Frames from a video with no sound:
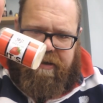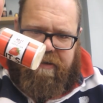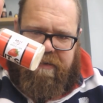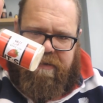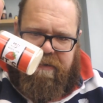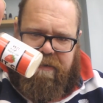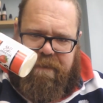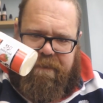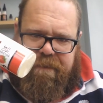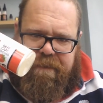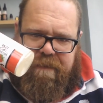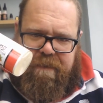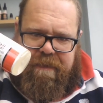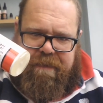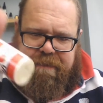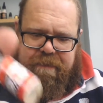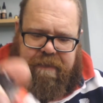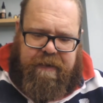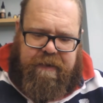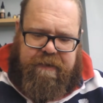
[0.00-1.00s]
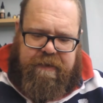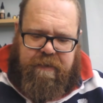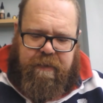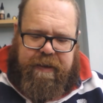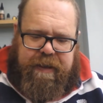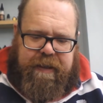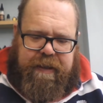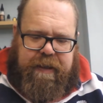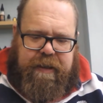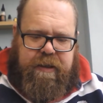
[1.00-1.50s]
all from our friends at
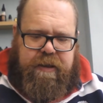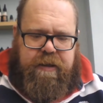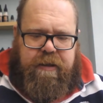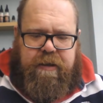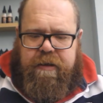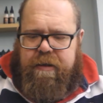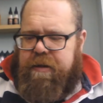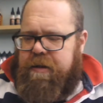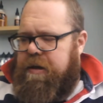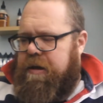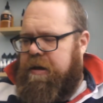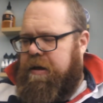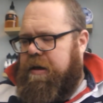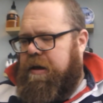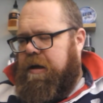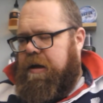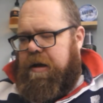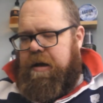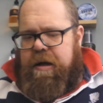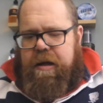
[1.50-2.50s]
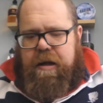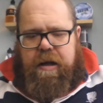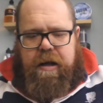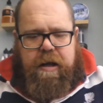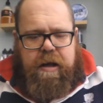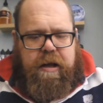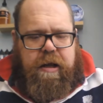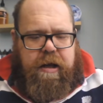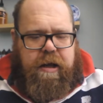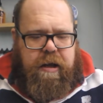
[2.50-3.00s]
Wick Addiction.
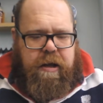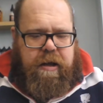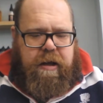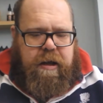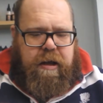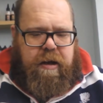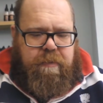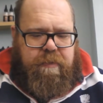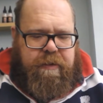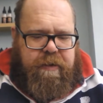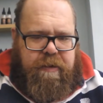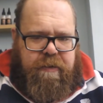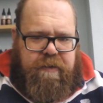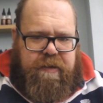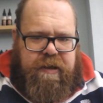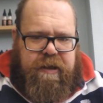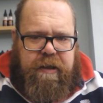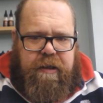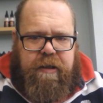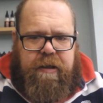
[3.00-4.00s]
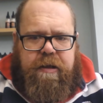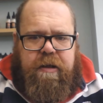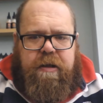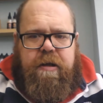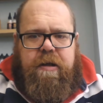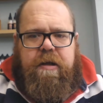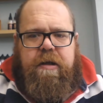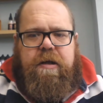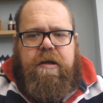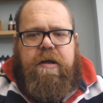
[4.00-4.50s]
I'll be using
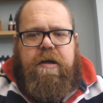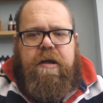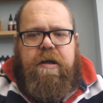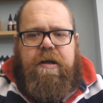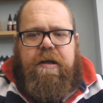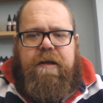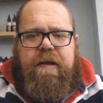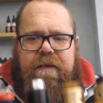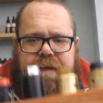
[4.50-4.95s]
these